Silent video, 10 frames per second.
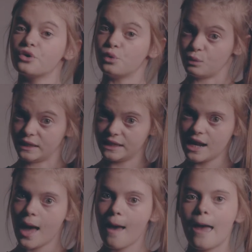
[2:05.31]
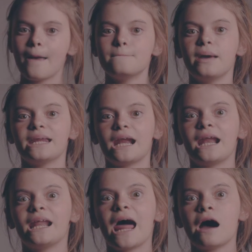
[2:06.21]
queen made
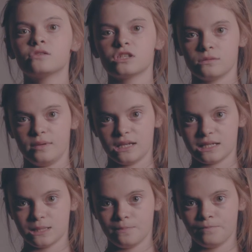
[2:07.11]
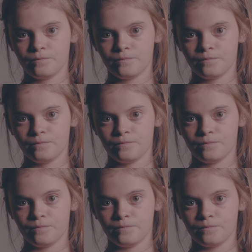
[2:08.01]
an announcement.